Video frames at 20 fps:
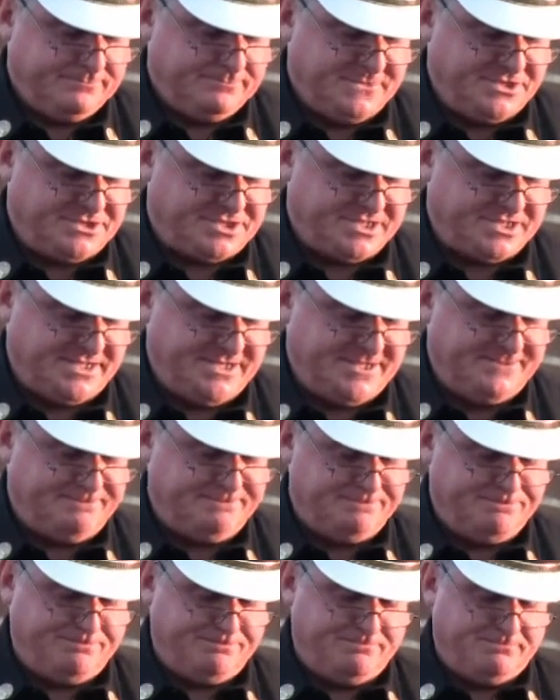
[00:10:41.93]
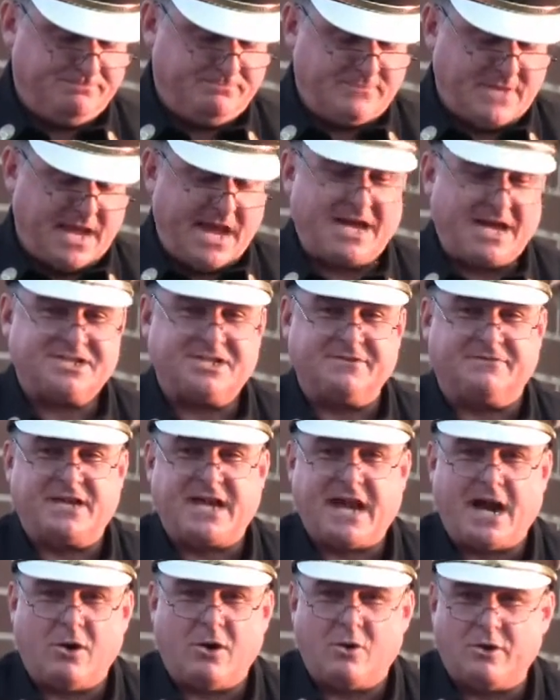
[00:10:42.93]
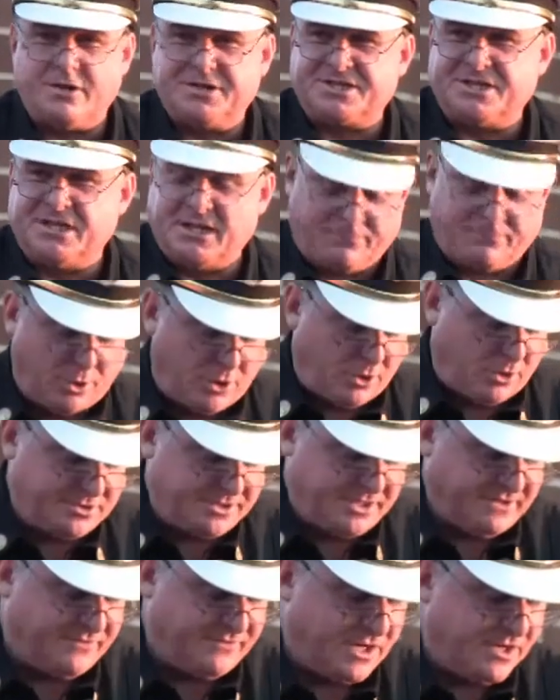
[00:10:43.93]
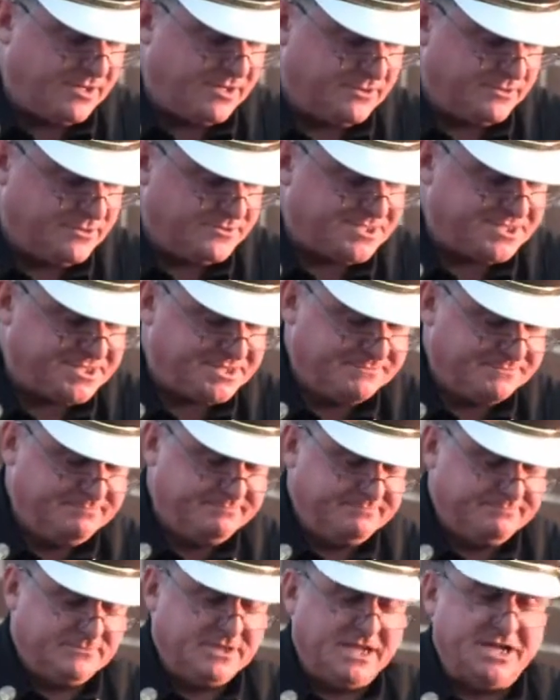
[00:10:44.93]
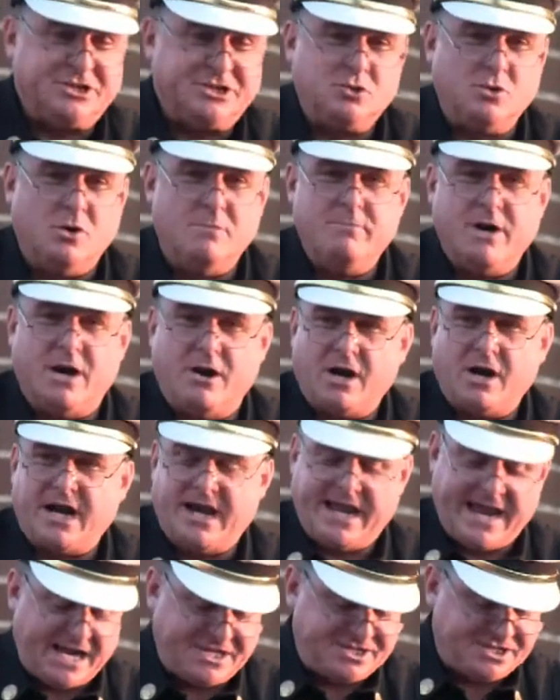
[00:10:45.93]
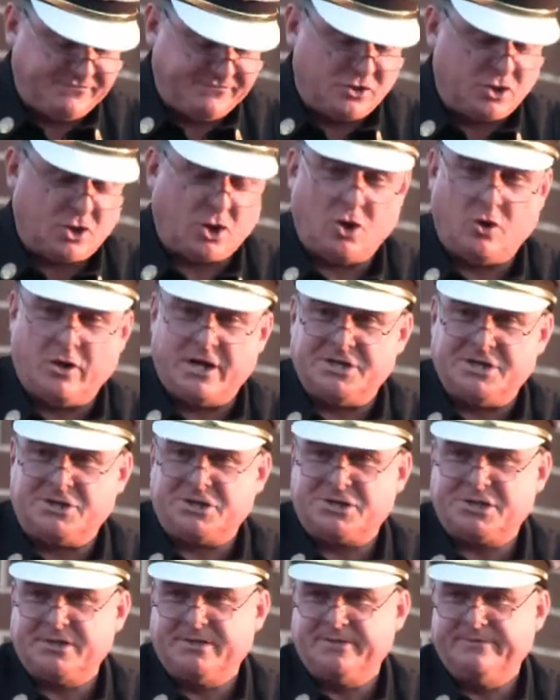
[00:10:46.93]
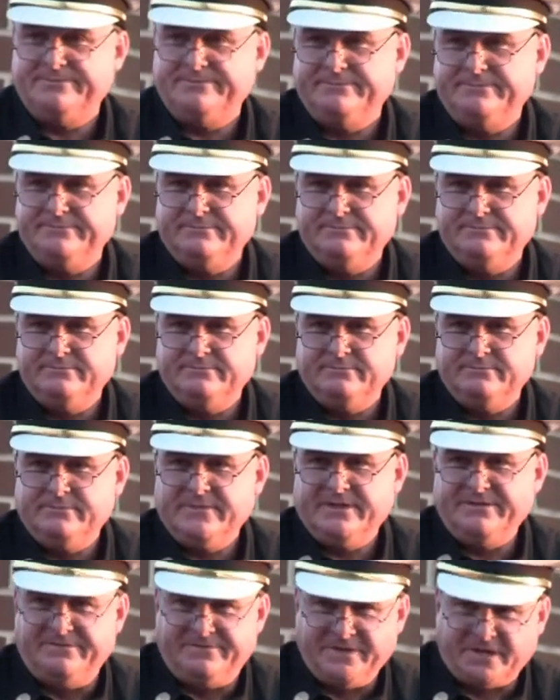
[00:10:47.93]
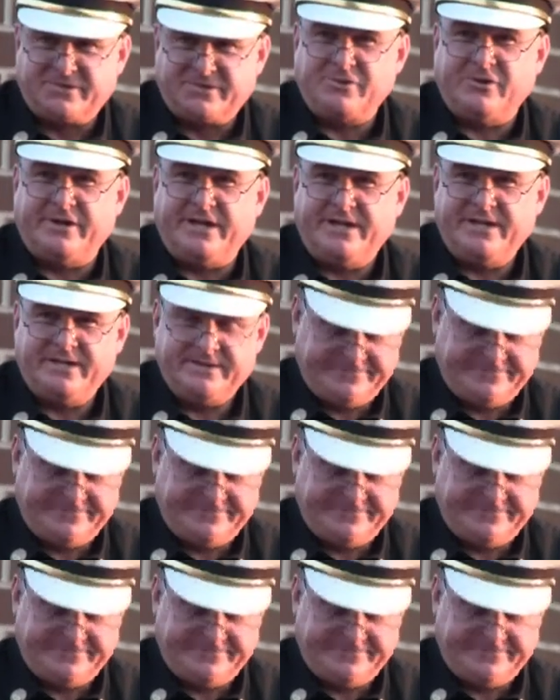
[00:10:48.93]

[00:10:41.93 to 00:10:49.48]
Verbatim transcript: You see, acts of cowardice on the part of others led to American acts of courage victory.